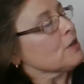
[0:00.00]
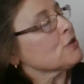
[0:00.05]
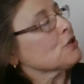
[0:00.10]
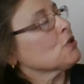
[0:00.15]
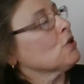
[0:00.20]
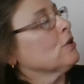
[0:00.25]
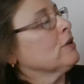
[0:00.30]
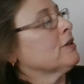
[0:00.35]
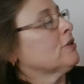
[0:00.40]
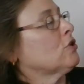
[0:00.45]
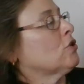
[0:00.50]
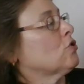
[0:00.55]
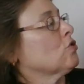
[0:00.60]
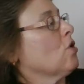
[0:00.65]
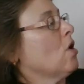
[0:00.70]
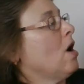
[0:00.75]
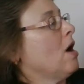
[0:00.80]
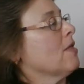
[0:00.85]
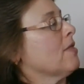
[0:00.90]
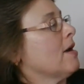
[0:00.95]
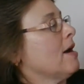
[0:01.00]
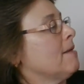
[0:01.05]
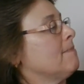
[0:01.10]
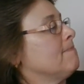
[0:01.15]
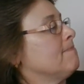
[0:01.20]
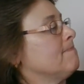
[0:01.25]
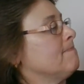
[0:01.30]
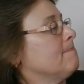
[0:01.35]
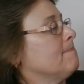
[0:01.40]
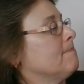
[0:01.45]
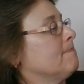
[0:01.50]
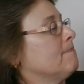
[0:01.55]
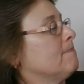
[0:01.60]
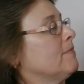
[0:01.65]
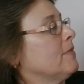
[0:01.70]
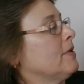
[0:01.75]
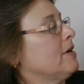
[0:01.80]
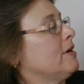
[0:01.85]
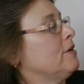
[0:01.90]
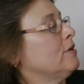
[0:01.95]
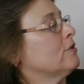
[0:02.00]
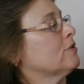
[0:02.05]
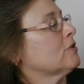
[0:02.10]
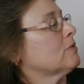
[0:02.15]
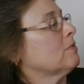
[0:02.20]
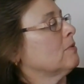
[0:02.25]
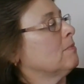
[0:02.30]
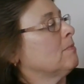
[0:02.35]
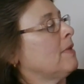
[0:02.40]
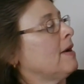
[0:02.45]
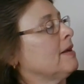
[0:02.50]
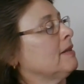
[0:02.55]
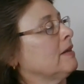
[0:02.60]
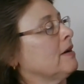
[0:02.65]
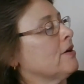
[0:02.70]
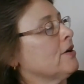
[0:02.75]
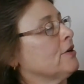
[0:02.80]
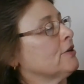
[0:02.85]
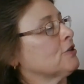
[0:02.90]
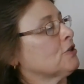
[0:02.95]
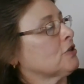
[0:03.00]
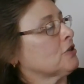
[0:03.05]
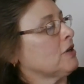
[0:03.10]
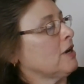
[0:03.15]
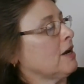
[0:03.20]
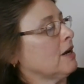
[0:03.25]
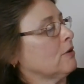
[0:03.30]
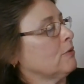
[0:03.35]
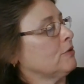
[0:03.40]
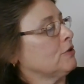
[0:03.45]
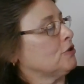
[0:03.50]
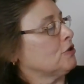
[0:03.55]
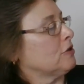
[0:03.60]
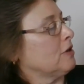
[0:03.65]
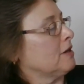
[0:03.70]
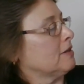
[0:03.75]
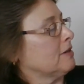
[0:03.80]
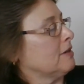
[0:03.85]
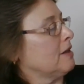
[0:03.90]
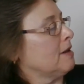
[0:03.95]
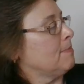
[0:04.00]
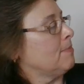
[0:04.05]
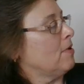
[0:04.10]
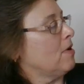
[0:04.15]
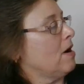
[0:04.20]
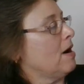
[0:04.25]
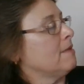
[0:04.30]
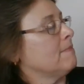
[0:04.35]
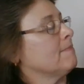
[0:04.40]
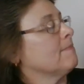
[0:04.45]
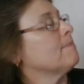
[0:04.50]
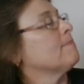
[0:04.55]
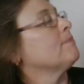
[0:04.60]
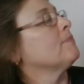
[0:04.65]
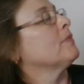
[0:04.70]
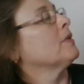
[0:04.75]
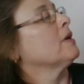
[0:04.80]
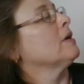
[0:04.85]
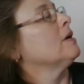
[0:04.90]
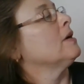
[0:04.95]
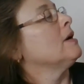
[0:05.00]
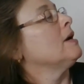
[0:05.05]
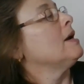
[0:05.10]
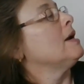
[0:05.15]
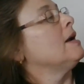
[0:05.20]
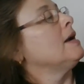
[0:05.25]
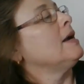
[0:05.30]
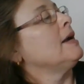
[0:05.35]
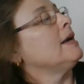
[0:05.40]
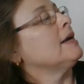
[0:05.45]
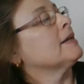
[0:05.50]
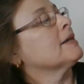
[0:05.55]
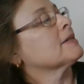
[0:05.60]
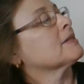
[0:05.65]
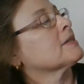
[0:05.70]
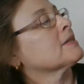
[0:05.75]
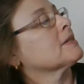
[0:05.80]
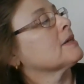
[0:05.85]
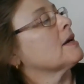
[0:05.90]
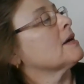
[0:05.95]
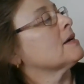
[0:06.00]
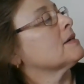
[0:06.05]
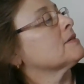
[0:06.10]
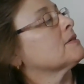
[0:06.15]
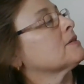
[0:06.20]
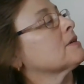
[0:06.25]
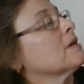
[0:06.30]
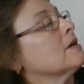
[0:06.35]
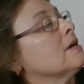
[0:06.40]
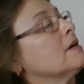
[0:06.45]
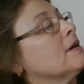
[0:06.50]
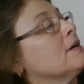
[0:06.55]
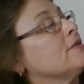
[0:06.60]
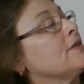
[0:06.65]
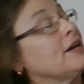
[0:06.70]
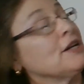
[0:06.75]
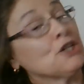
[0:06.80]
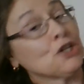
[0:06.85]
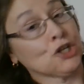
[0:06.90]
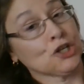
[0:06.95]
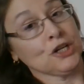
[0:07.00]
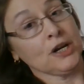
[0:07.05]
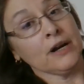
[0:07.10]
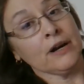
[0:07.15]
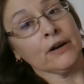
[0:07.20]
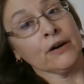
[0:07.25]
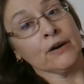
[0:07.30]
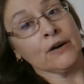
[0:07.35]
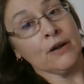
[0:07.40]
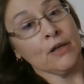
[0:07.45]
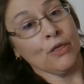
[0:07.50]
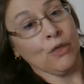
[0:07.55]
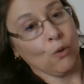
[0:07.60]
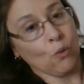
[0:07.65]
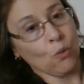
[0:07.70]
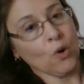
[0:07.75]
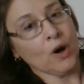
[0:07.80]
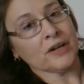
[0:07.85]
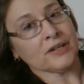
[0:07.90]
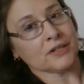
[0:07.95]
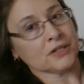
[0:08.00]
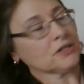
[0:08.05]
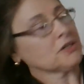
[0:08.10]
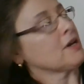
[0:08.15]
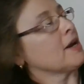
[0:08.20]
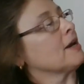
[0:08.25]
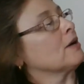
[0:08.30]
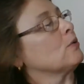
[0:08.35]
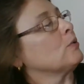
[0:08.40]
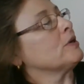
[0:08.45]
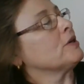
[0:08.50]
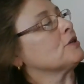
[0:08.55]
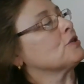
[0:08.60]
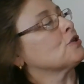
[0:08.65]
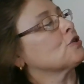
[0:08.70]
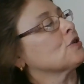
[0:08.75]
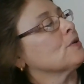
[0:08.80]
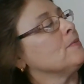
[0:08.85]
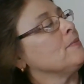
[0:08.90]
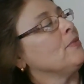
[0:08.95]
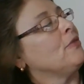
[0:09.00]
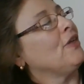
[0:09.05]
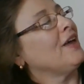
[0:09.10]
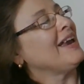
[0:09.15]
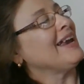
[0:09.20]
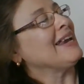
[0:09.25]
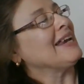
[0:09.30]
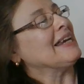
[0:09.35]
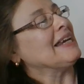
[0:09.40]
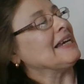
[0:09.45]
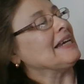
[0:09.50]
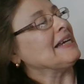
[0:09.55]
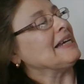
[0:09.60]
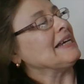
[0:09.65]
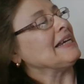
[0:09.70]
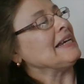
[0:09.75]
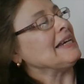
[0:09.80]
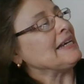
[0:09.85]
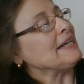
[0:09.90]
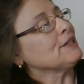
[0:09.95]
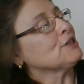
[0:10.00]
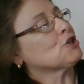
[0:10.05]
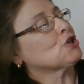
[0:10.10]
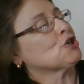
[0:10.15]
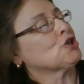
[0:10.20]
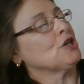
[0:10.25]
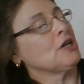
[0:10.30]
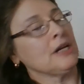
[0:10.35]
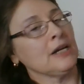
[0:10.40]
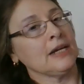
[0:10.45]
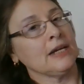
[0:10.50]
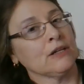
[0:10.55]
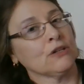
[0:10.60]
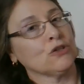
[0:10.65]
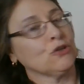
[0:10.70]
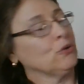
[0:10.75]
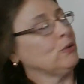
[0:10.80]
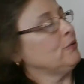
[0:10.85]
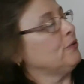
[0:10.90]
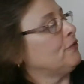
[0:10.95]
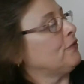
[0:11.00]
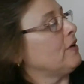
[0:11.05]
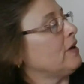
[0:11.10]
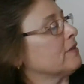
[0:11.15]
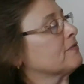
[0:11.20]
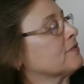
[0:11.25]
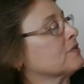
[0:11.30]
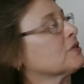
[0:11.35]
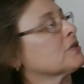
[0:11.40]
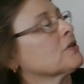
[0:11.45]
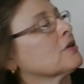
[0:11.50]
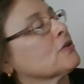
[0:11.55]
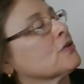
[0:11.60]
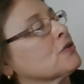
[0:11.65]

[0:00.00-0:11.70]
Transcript: So let's draw that. Here's my large sandwich that they bought. And it says they share the one sandwich. They each eat 2/5.